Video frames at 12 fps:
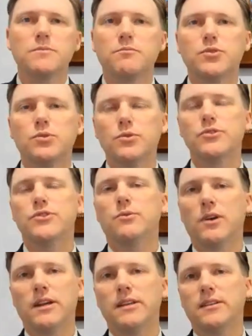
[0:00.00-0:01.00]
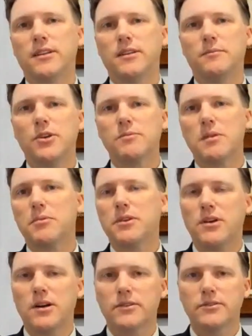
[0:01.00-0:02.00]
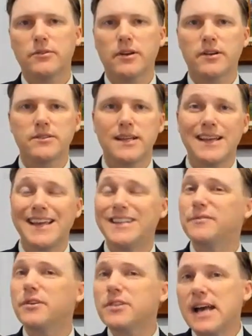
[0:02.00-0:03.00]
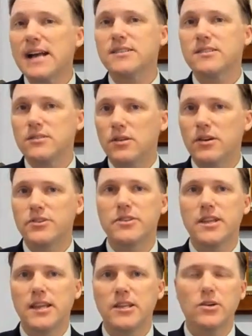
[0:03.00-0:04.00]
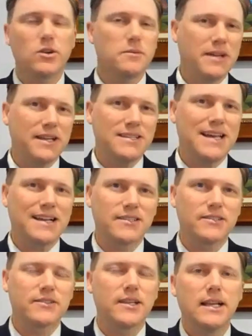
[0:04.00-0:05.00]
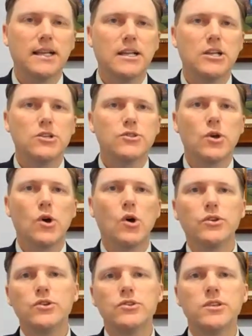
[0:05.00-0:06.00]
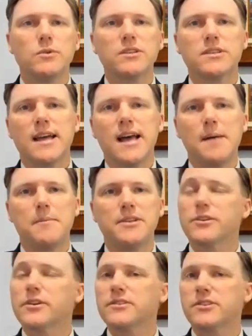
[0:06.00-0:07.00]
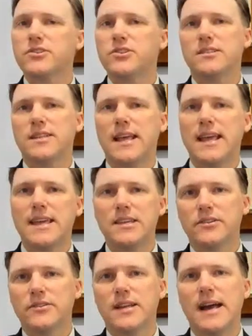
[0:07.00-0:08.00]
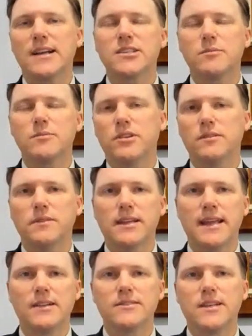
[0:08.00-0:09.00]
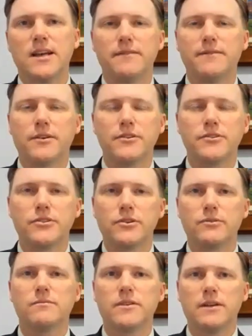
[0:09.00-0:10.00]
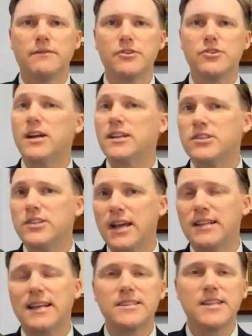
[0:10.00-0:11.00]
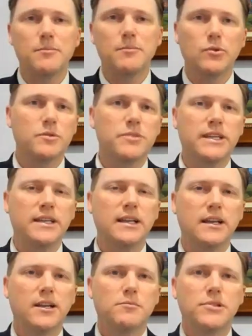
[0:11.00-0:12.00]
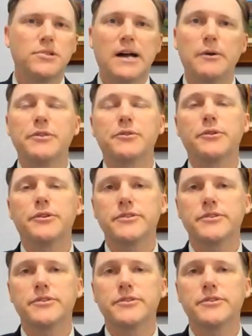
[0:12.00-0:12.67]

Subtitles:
tools you run and most people you talk to are going to say, hey, defer taxes as long as you can. You don't want to pay taxes. So usually what's going to happen is they're going to suggest taking your taxable accounts out first. So for John and Jan, that example would be plowing through their